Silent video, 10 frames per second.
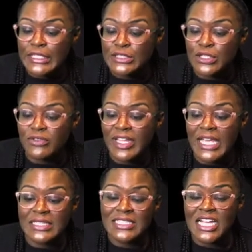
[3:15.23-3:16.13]
So if they
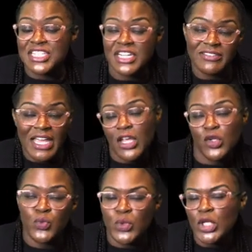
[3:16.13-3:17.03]
ain't touching, if they
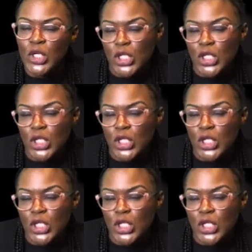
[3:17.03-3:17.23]
ain't real